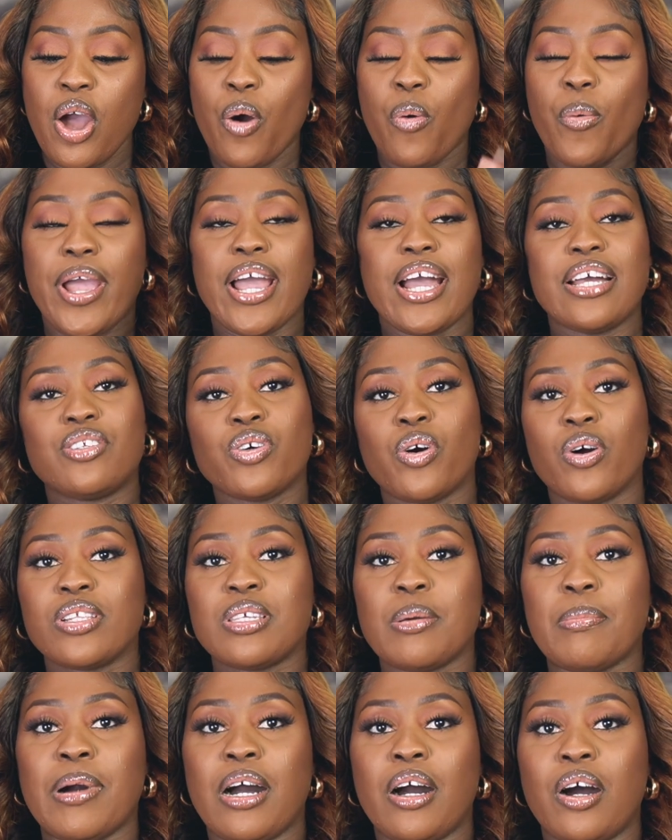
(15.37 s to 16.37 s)
where I
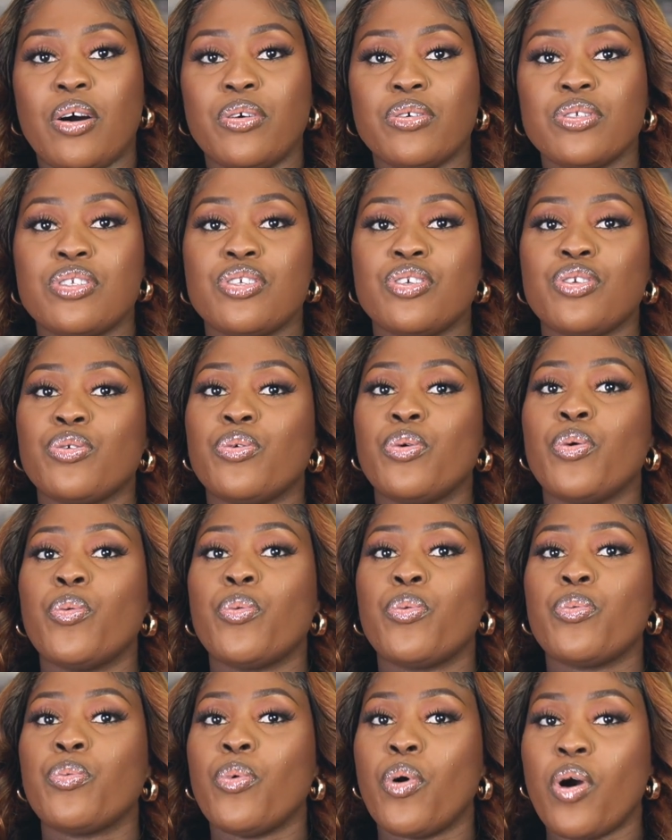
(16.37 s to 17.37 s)
talked about, you
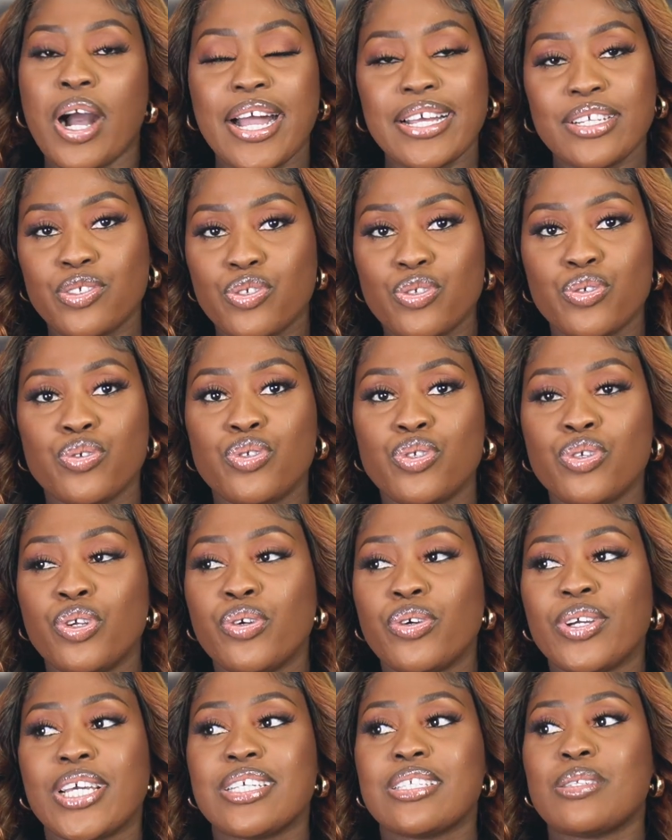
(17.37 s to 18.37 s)
know, what I do to
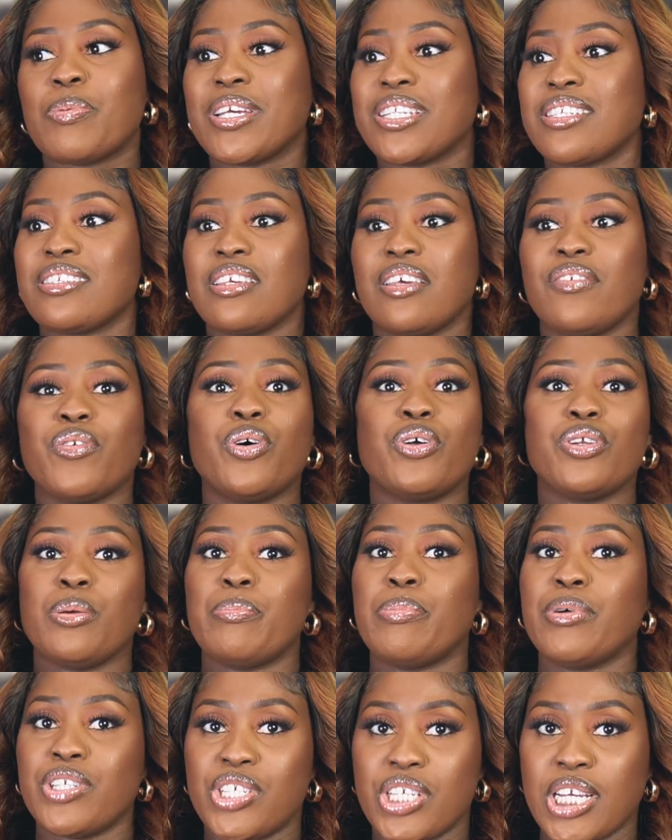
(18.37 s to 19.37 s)
look expensive on
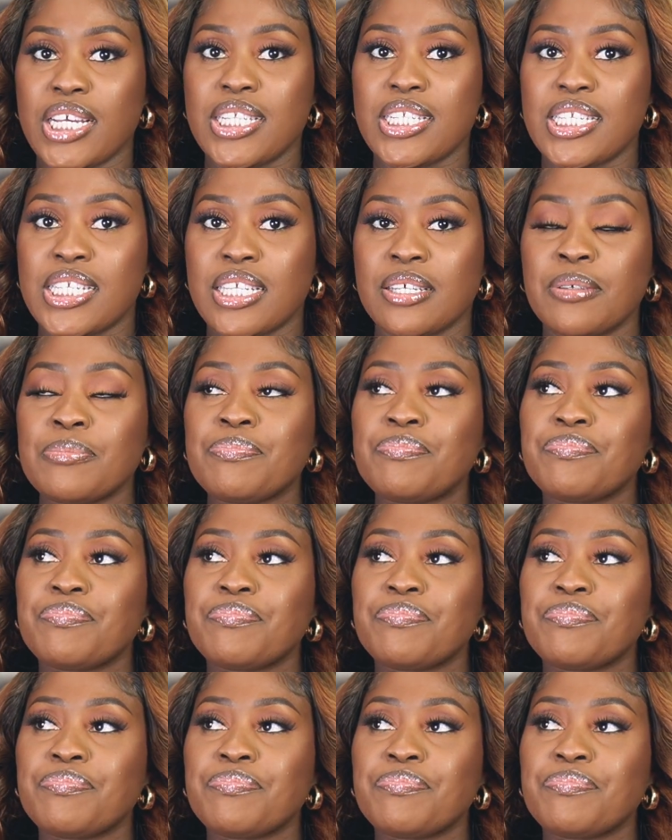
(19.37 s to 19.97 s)
a budget,